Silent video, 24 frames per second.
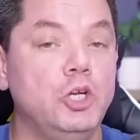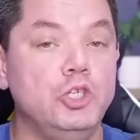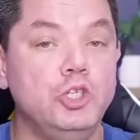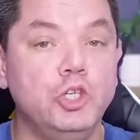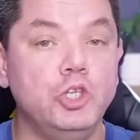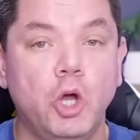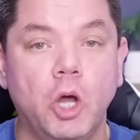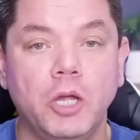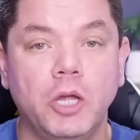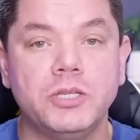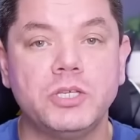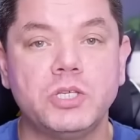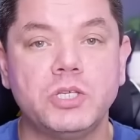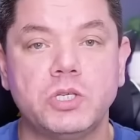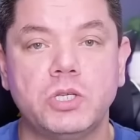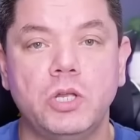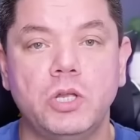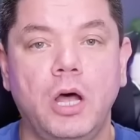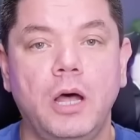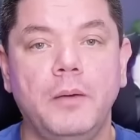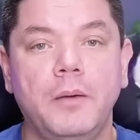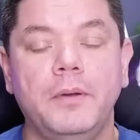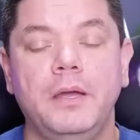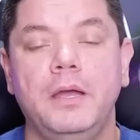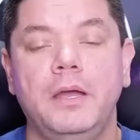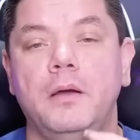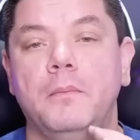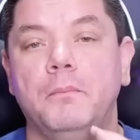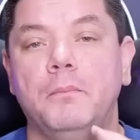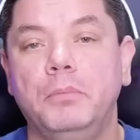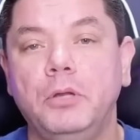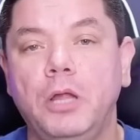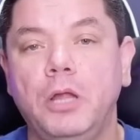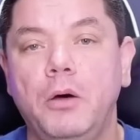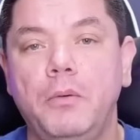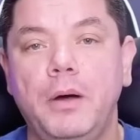non-stop
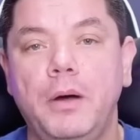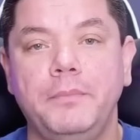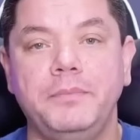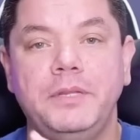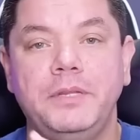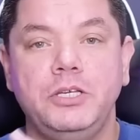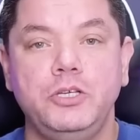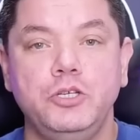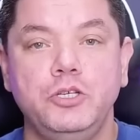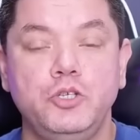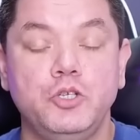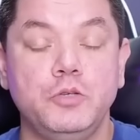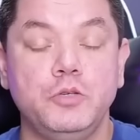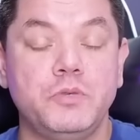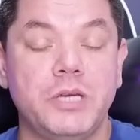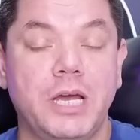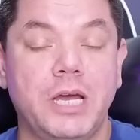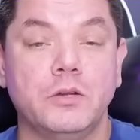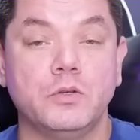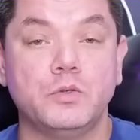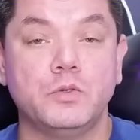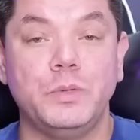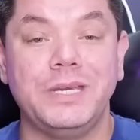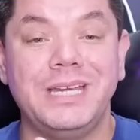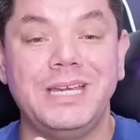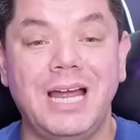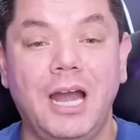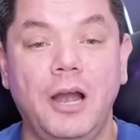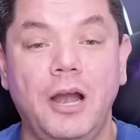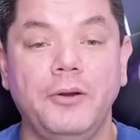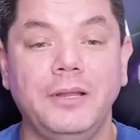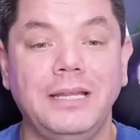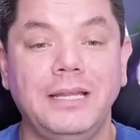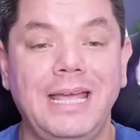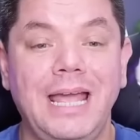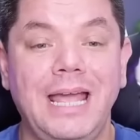blow up their YouTube channels. We
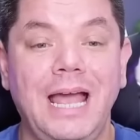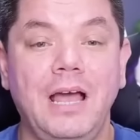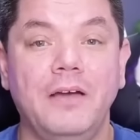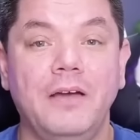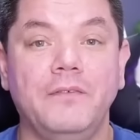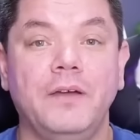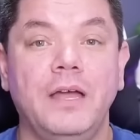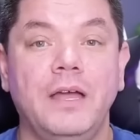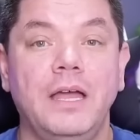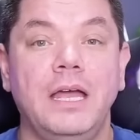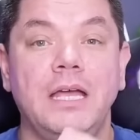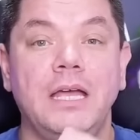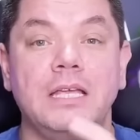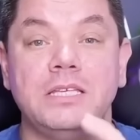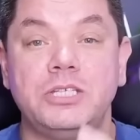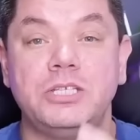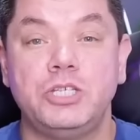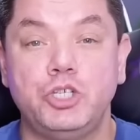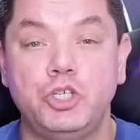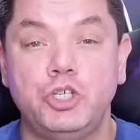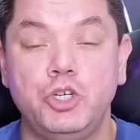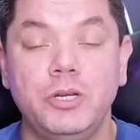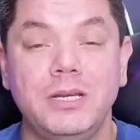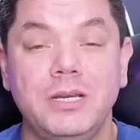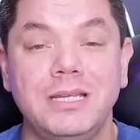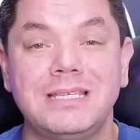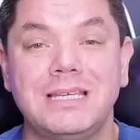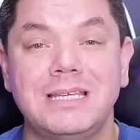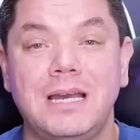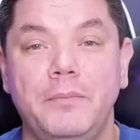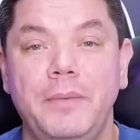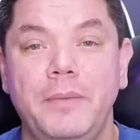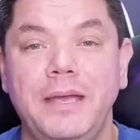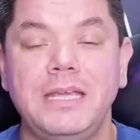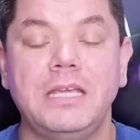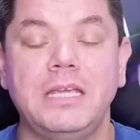currently have students
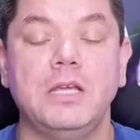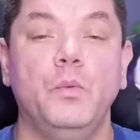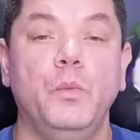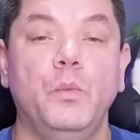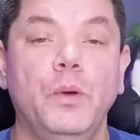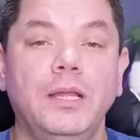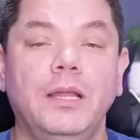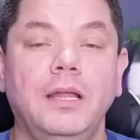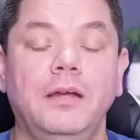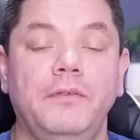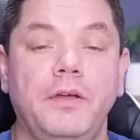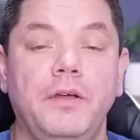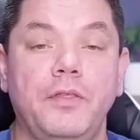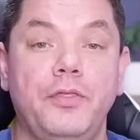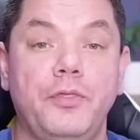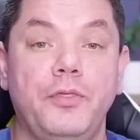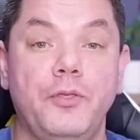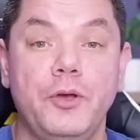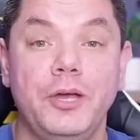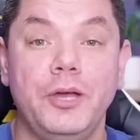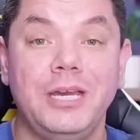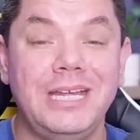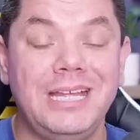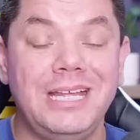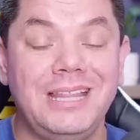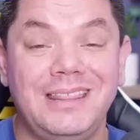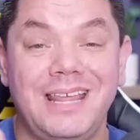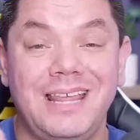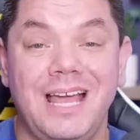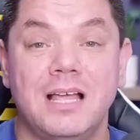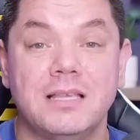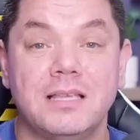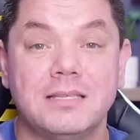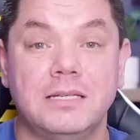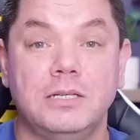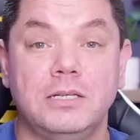that are making well over thirty
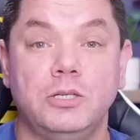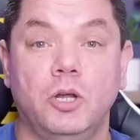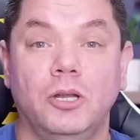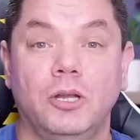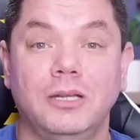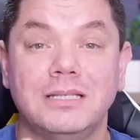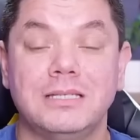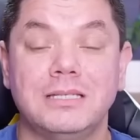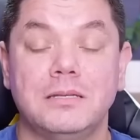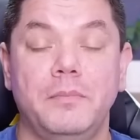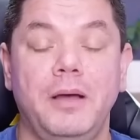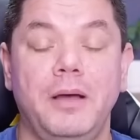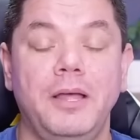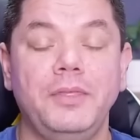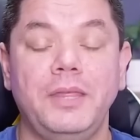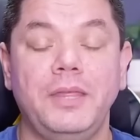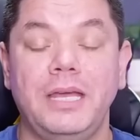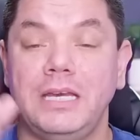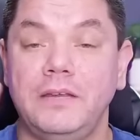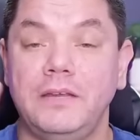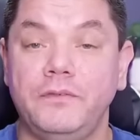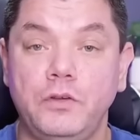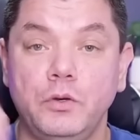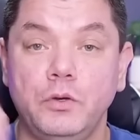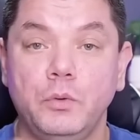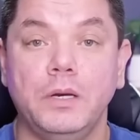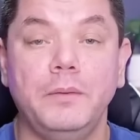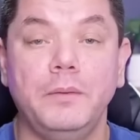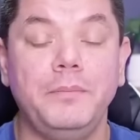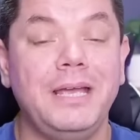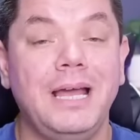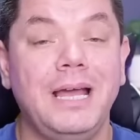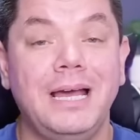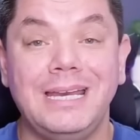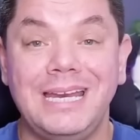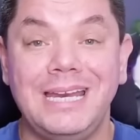thousand dollars a month, and if you want to
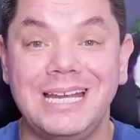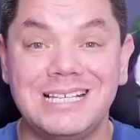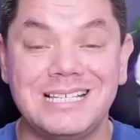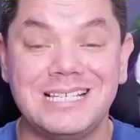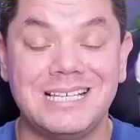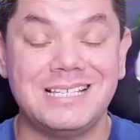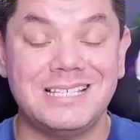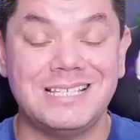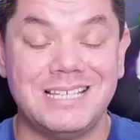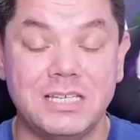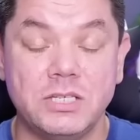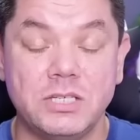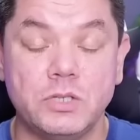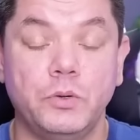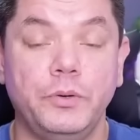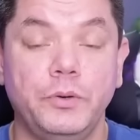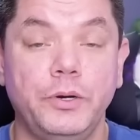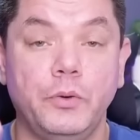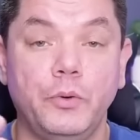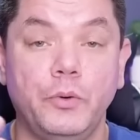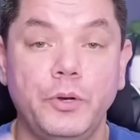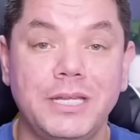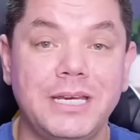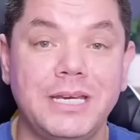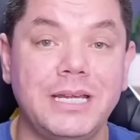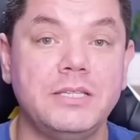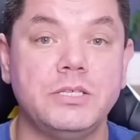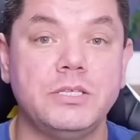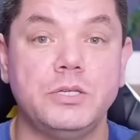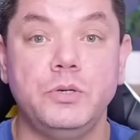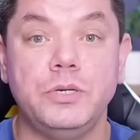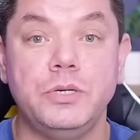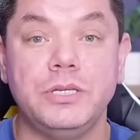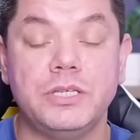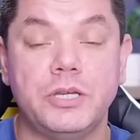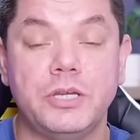be our next success story, all you need
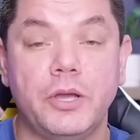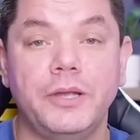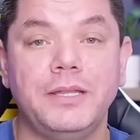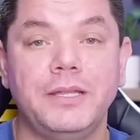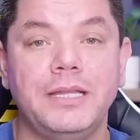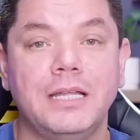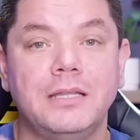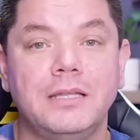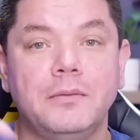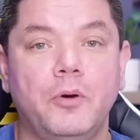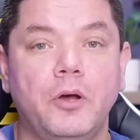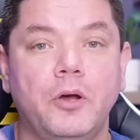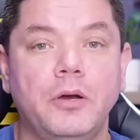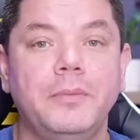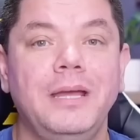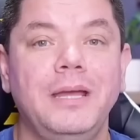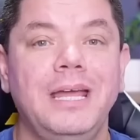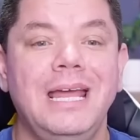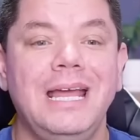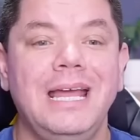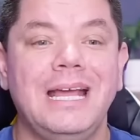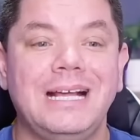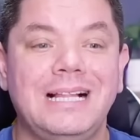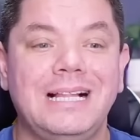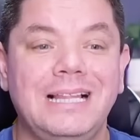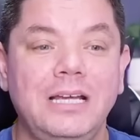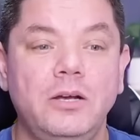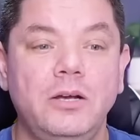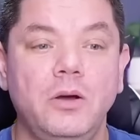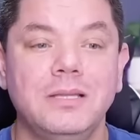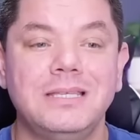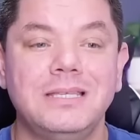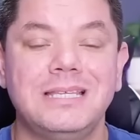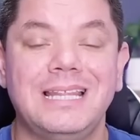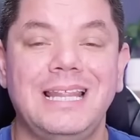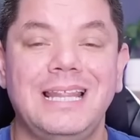to do is go down the bottom, click
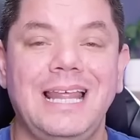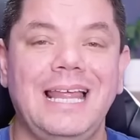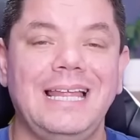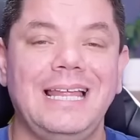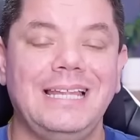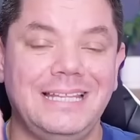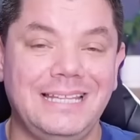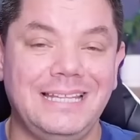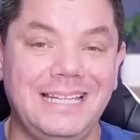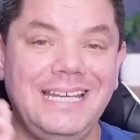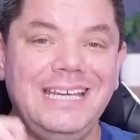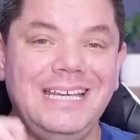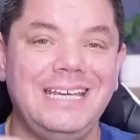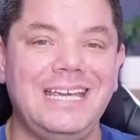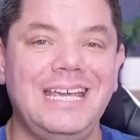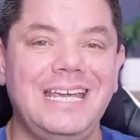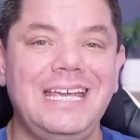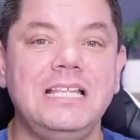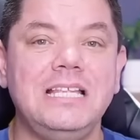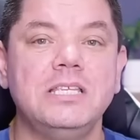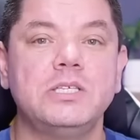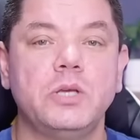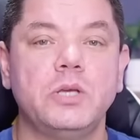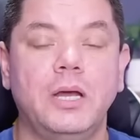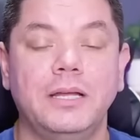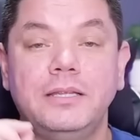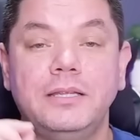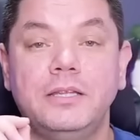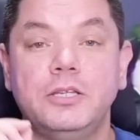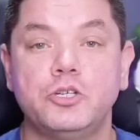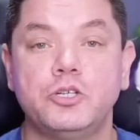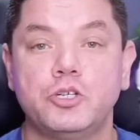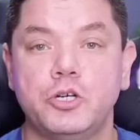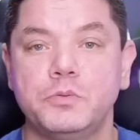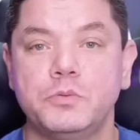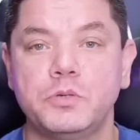onto the link inside the
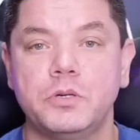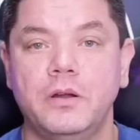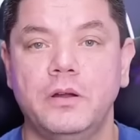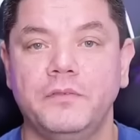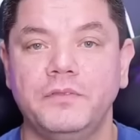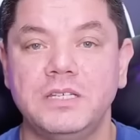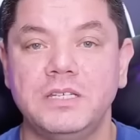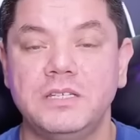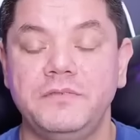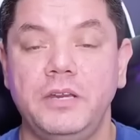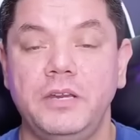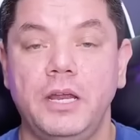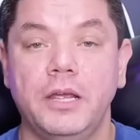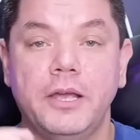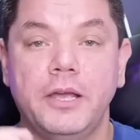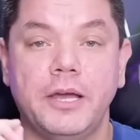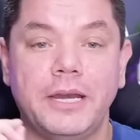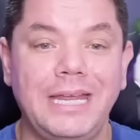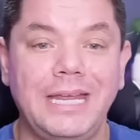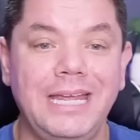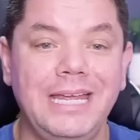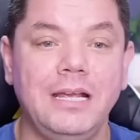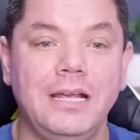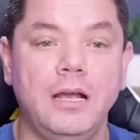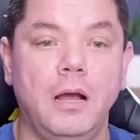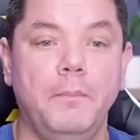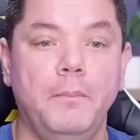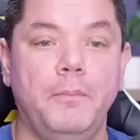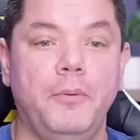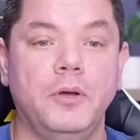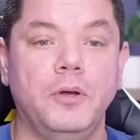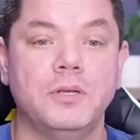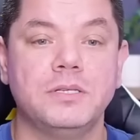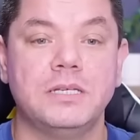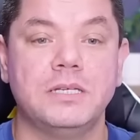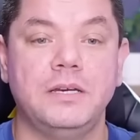description of this video, go to income
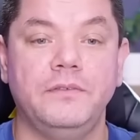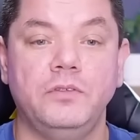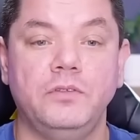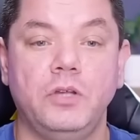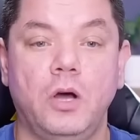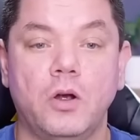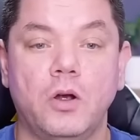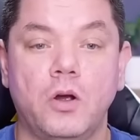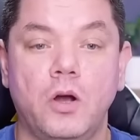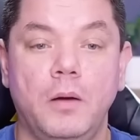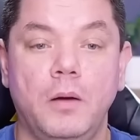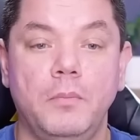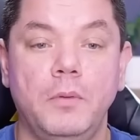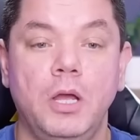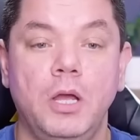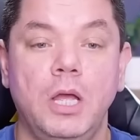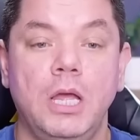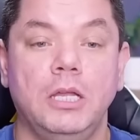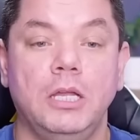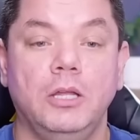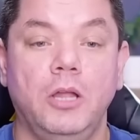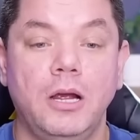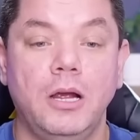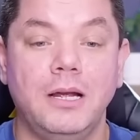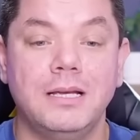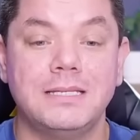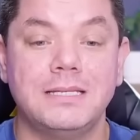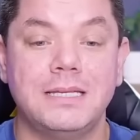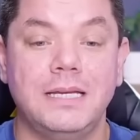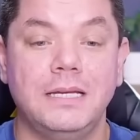positive dot com. Like I